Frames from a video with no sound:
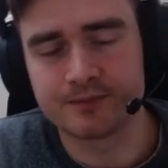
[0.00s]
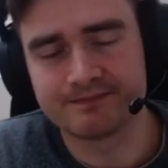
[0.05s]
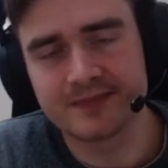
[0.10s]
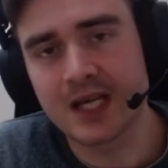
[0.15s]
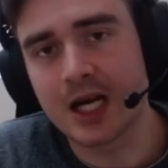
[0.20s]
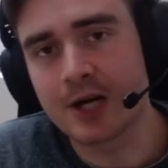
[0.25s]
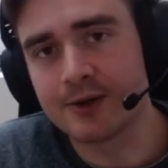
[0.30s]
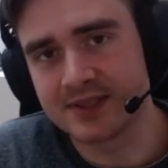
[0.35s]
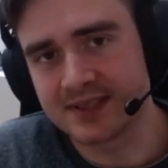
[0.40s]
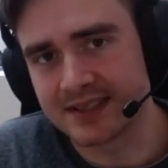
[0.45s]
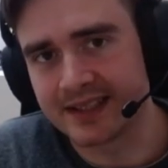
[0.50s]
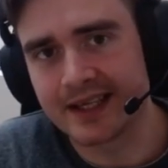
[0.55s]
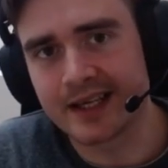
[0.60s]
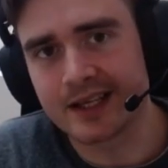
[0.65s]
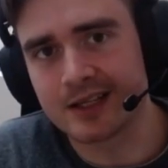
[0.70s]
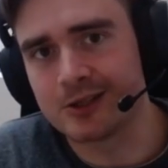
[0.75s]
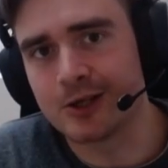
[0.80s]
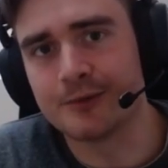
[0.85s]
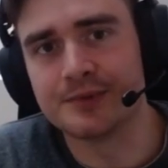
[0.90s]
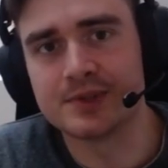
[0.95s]
Aresthetic
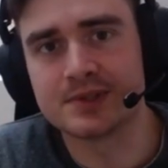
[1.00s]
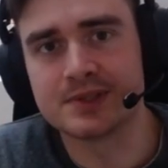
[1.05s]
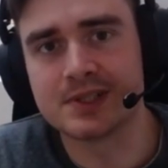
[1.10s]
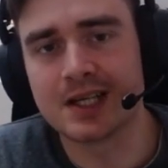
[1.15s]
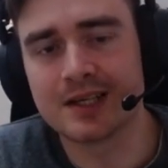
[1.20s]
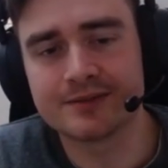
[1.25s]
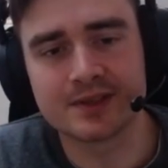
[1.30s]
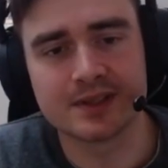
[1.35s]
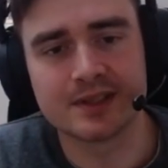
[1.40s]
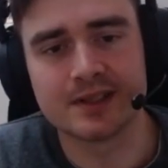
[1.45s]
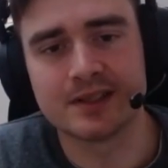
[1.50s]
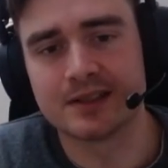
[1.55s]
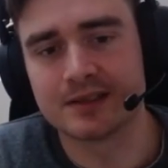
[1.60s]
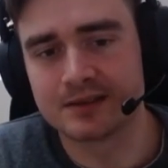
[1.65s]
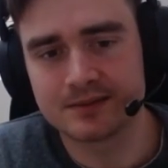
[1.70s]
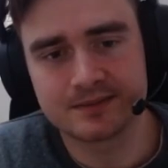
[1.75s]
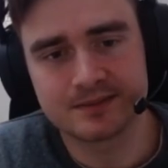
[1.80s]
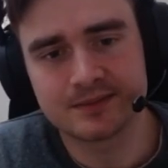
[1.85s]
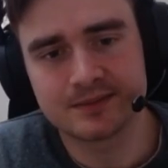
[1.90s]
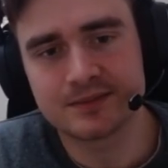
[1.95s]
Hell obviously after he
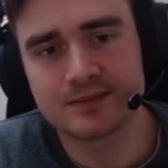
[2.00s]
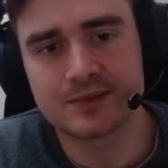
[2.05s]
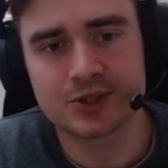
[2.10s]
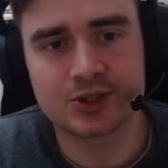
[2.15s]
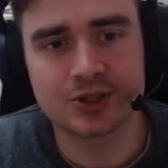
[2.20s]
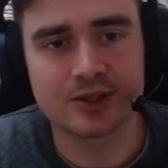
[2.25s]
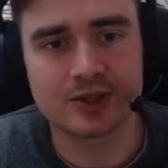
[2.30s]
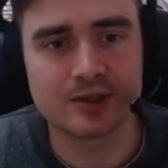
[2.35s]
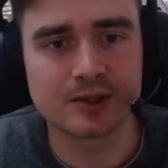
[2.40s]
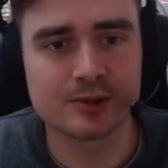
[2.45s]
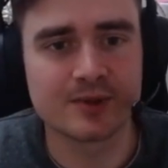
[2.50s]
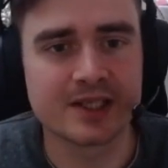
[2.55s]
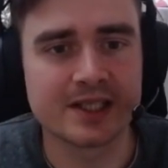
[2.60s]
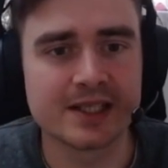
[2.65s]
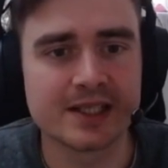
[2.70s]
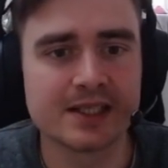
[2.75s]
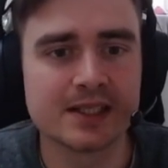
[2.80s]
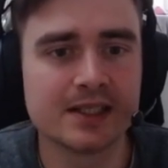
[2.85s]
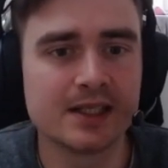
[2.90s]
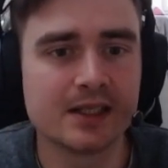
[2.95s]
shot
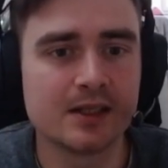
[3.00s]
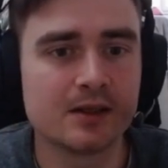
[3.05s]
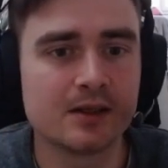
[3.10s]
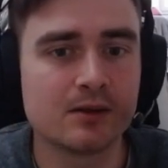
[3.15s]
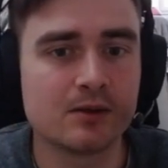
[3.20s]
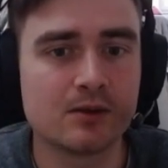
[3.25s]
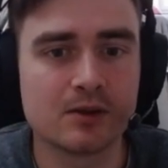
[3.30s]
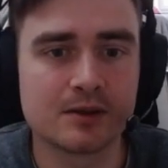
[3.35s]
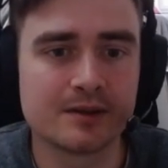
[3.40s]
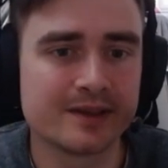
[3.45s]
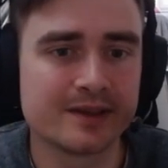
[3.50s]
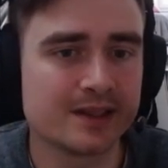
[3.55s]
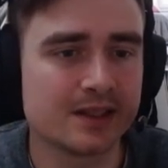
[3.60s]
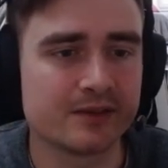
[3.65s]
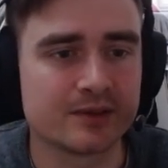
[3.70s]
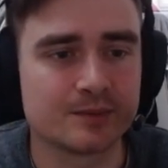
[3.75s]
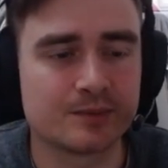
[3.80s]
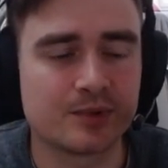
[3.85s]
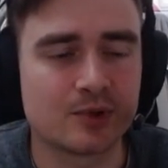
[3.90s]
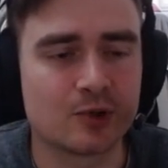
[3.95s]
already. Or
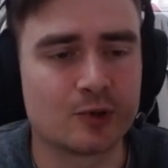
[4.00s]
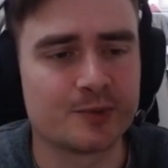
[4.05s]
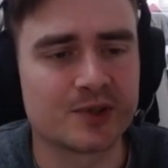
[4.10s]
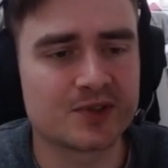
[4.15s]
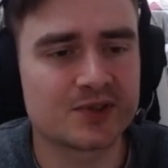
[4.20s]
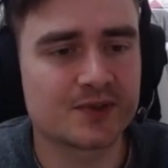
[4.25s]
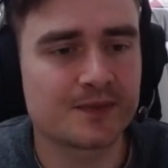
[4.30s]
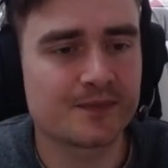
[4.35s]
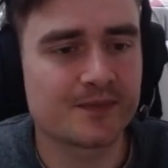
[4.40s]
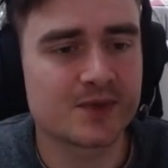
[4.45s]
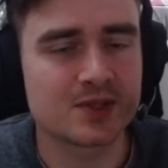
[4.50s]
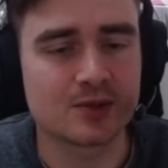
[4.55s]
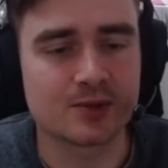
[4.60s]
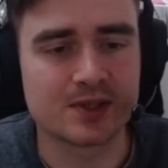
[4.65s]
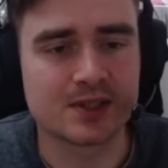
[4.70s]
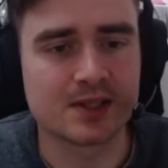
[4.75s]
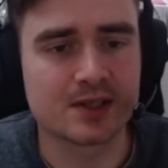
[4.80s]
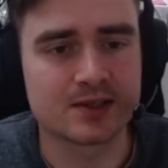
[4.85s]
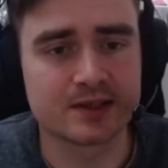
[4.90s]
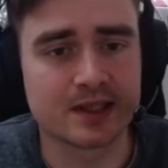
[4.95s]
even Prometheus, so he
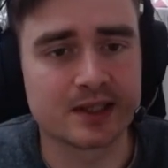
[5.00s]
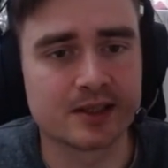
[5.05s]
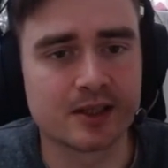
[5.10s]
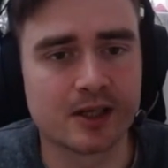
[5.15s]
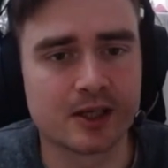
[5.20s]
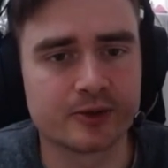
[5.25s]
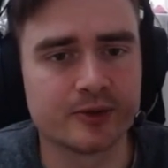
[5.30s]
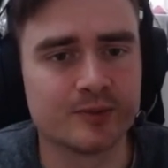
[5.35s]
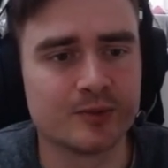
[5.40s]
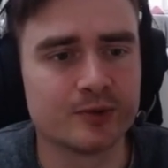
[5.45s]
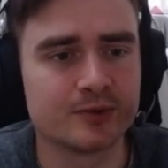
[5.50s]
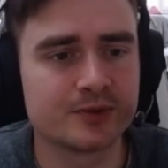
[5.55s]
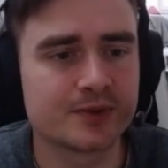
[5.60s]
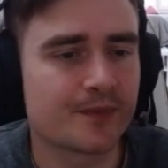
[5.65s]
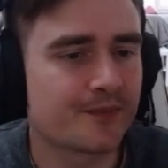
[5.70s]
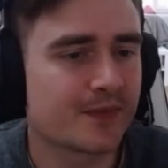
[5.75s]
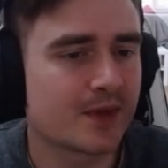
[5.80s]
doesn't get hard removed.